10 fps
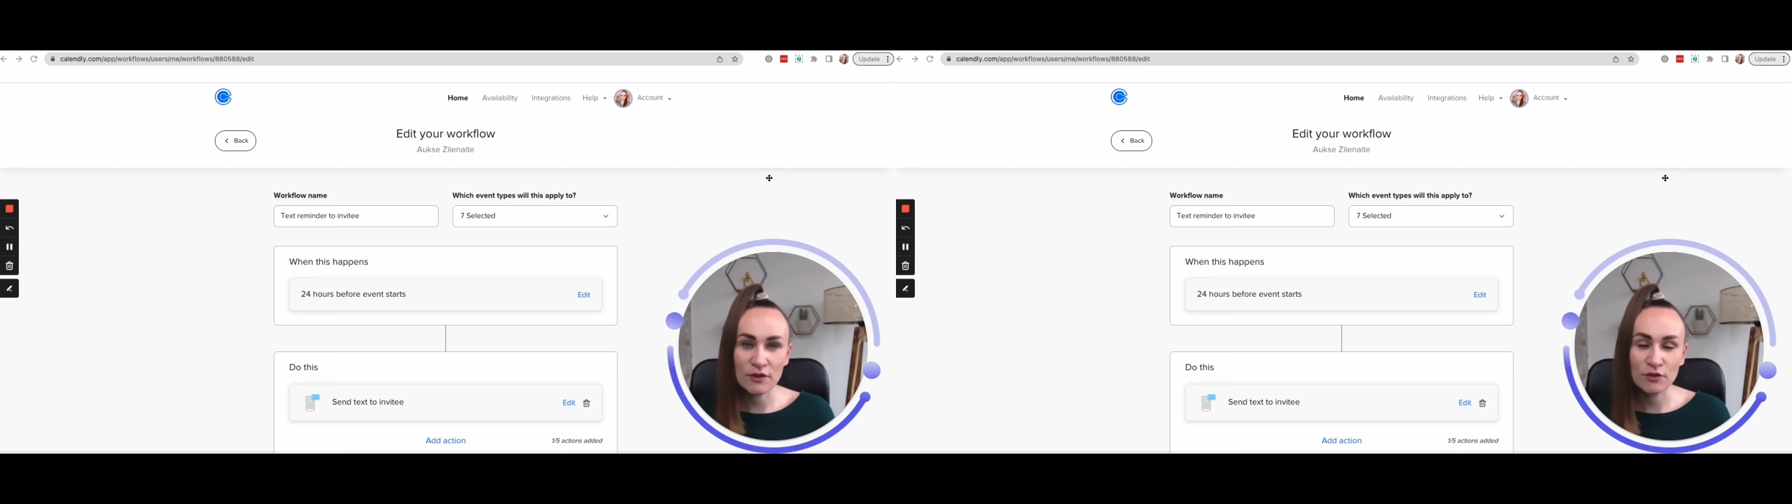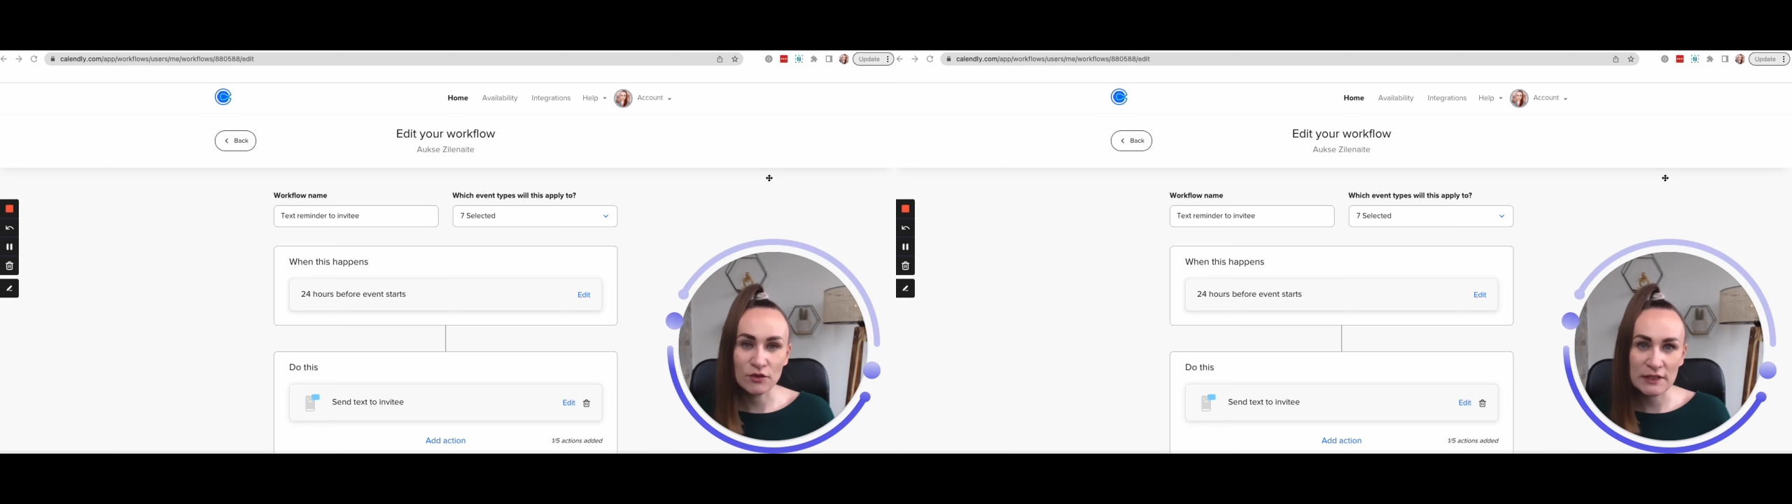
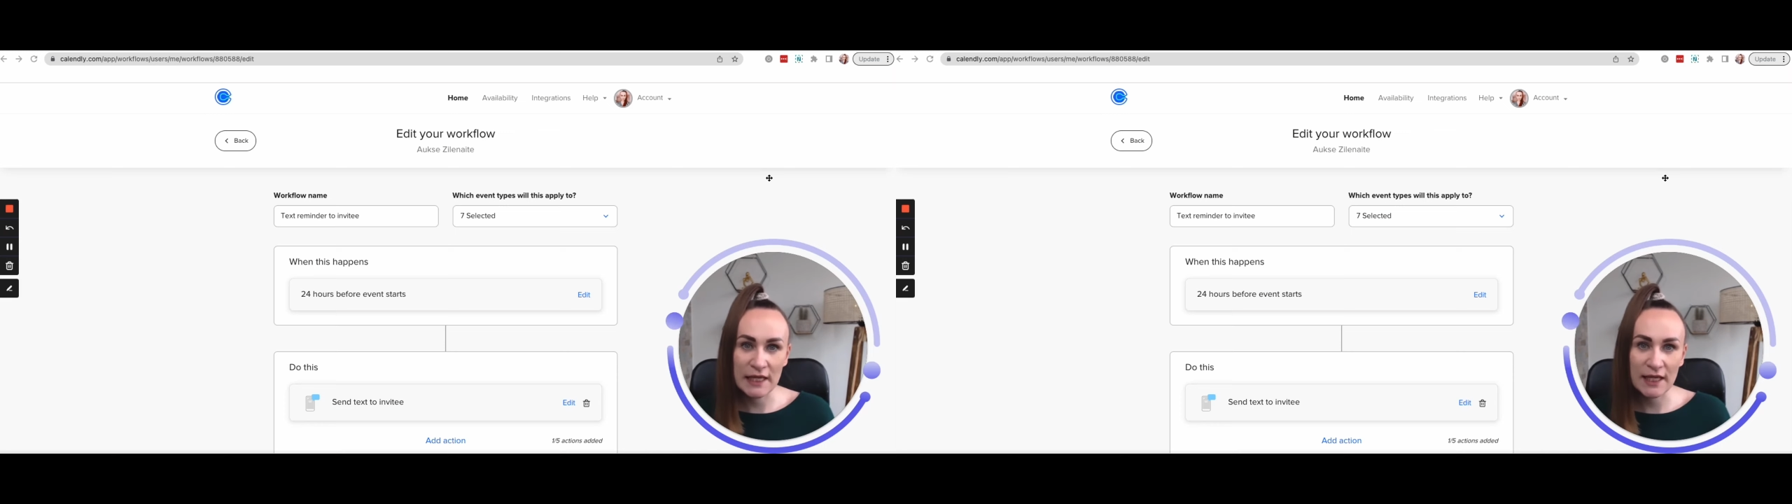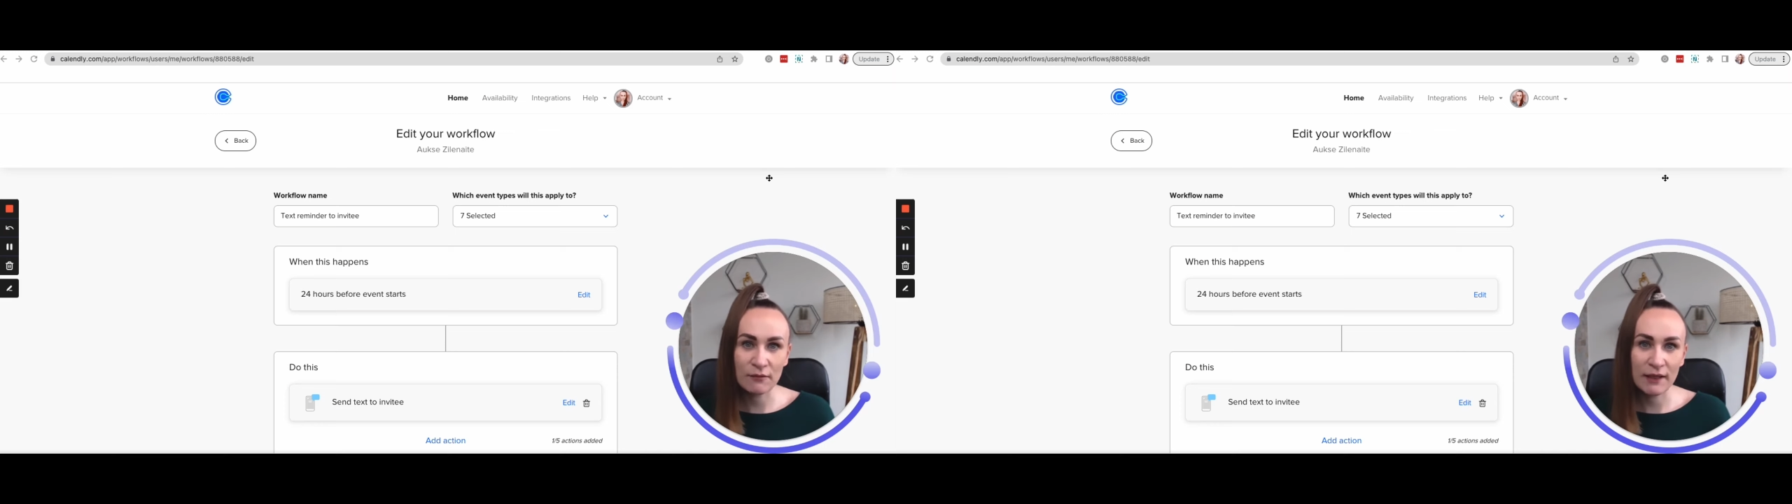to
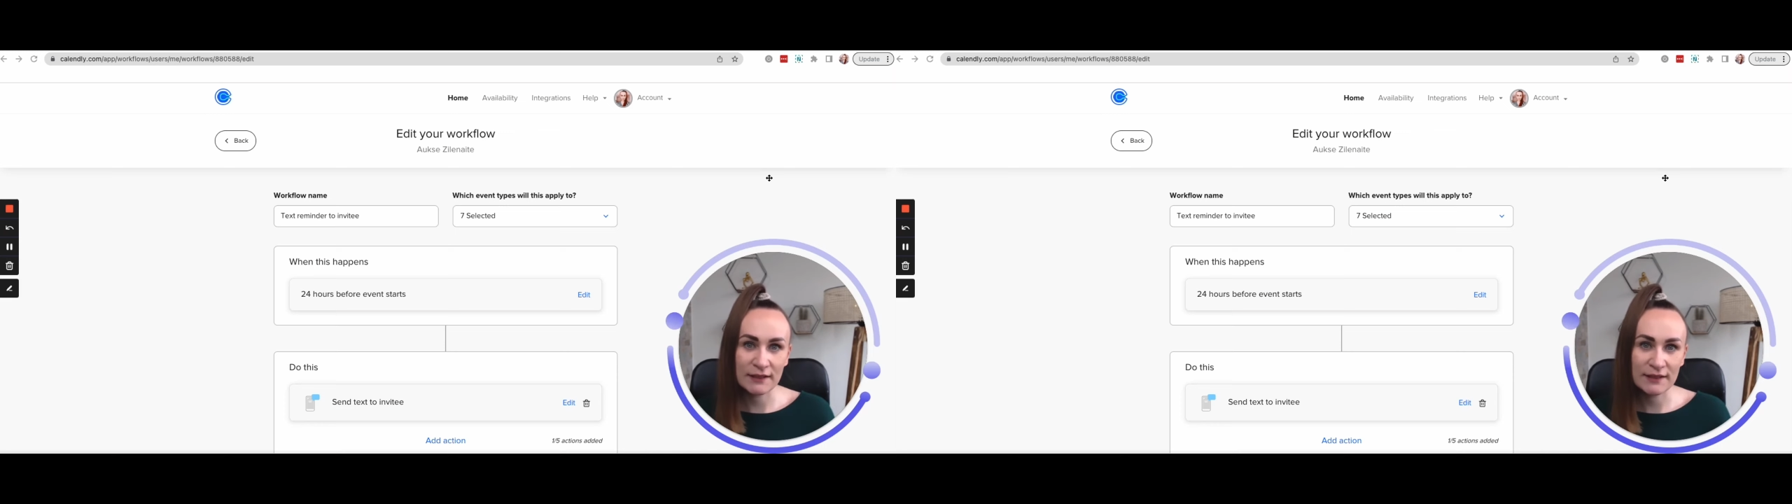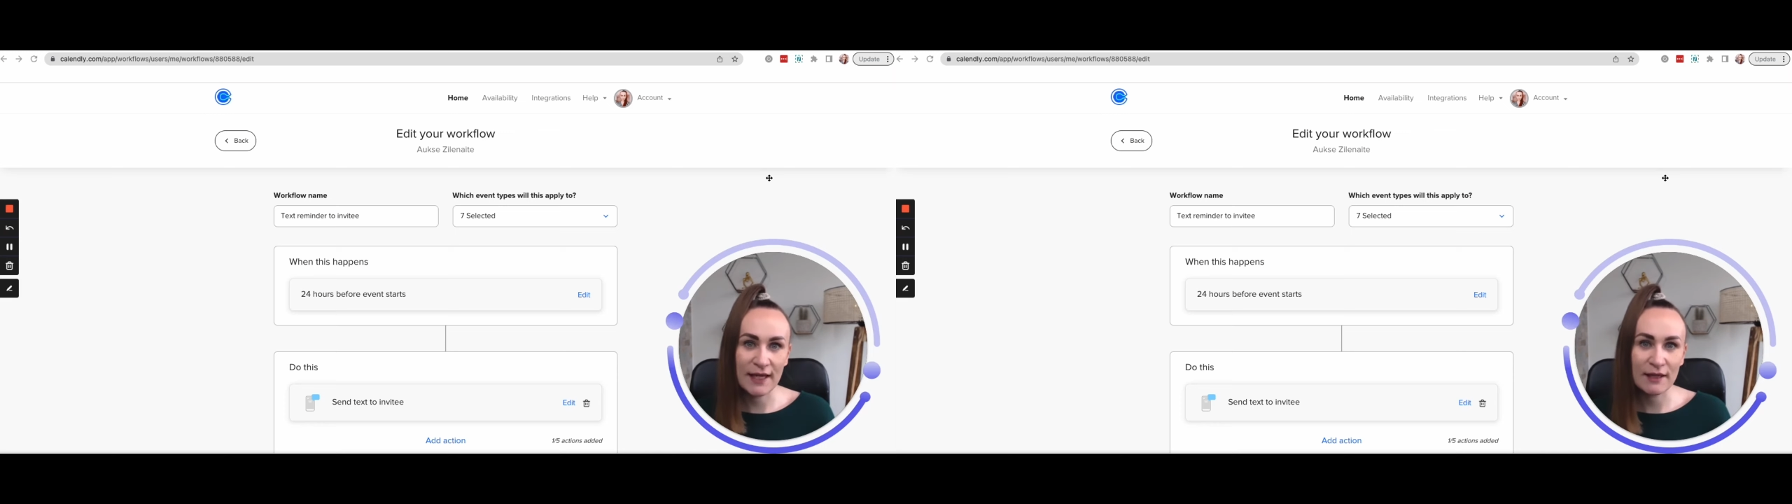take my
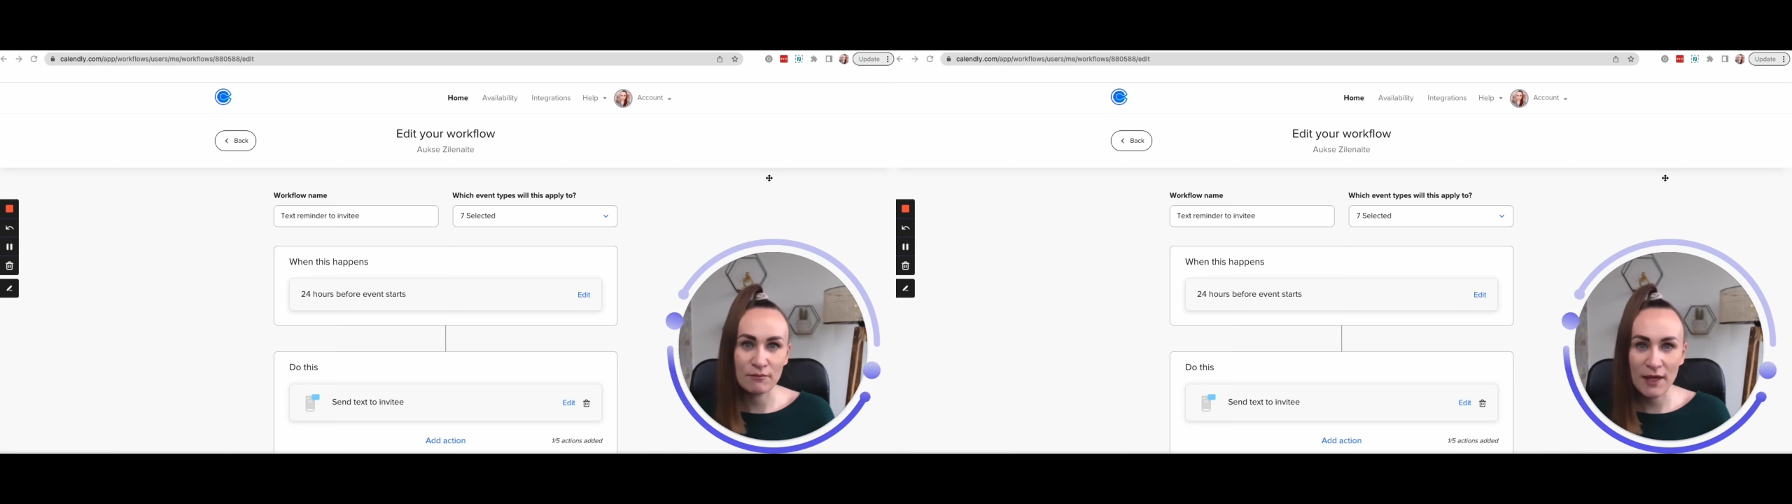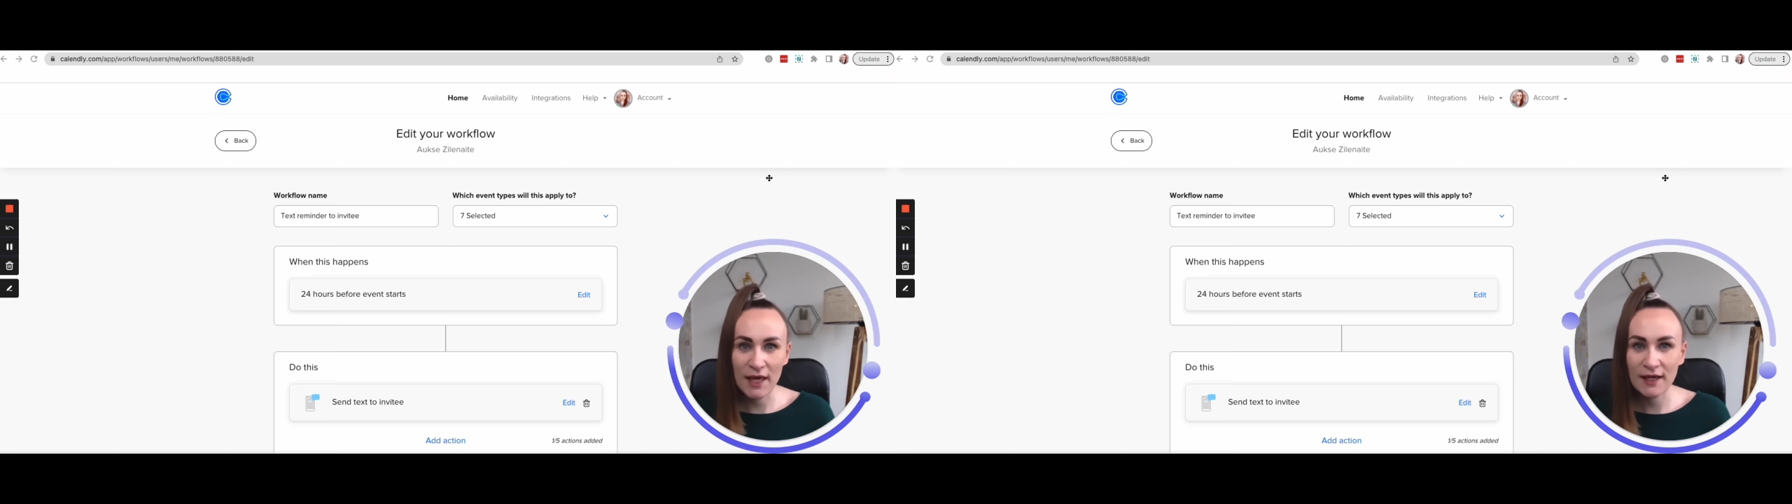time
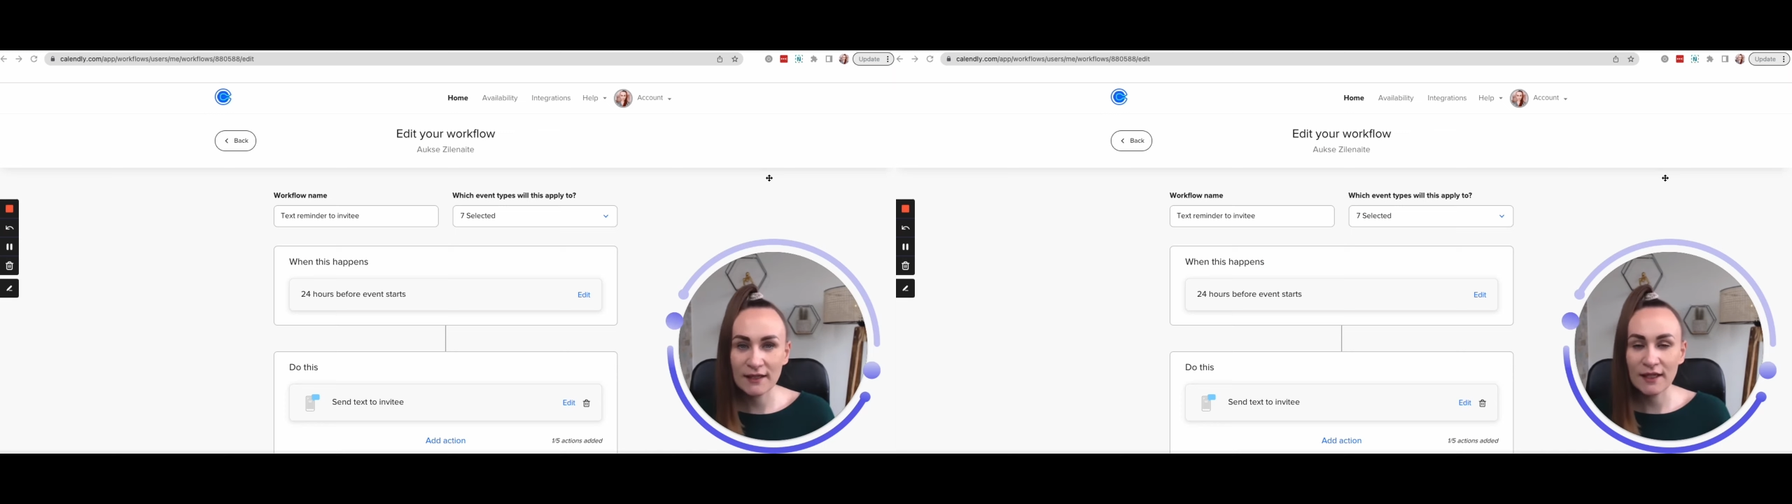back.